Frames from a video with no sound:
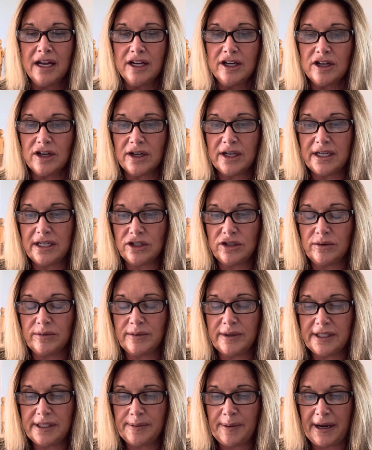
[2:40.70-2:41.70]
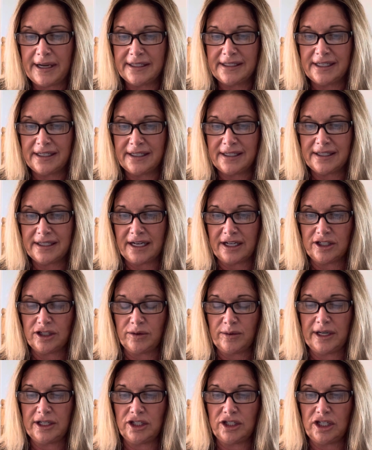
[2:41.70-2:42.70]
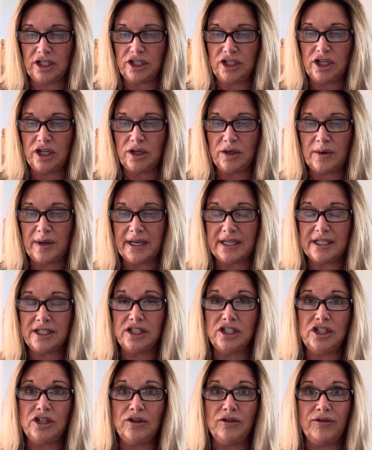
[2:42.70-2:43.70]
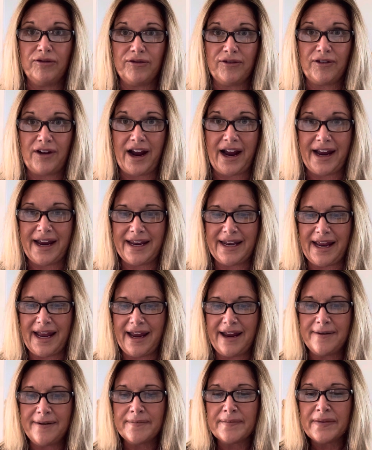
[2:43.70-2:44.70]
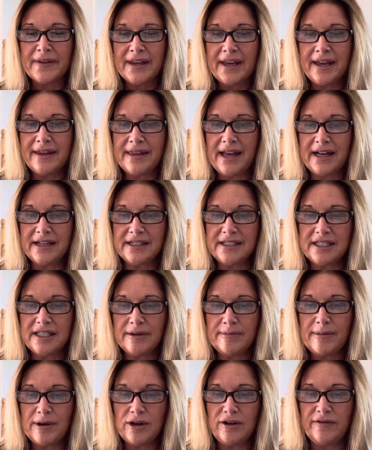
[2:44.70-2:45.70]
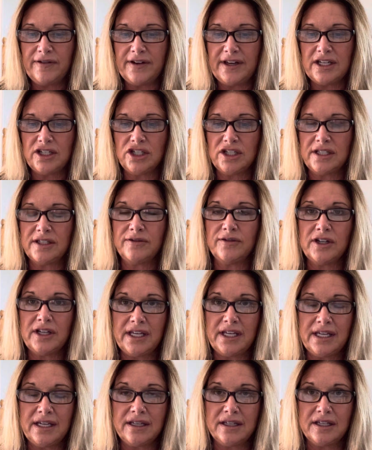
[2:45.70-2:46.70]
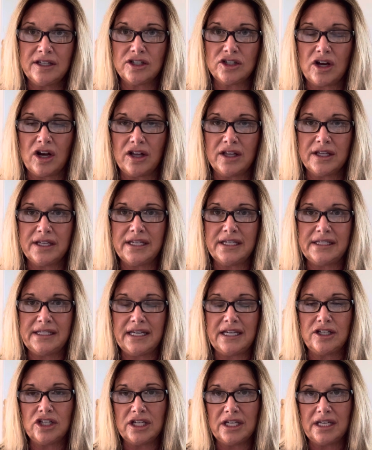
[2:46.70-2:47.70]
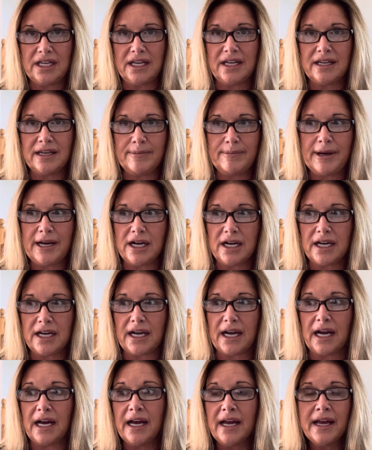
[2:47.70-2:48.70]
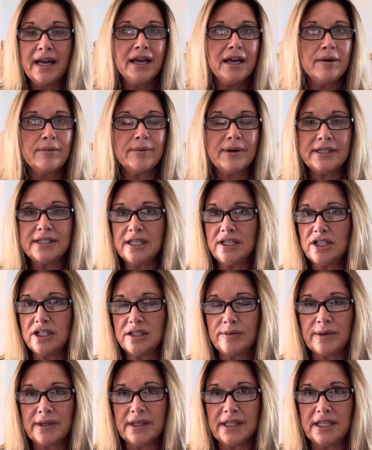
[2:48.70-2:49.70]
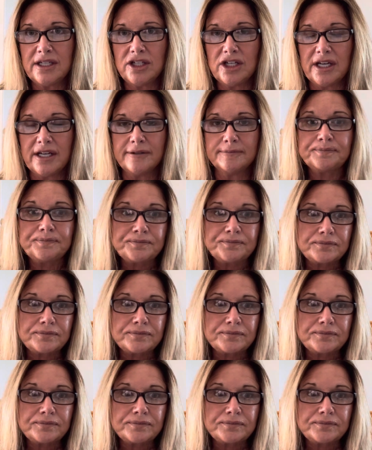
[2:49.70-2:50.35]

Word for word: Your initial response to discussion question two is due Friday, and that's the motivations for English colonization in America. It wasn't just religion.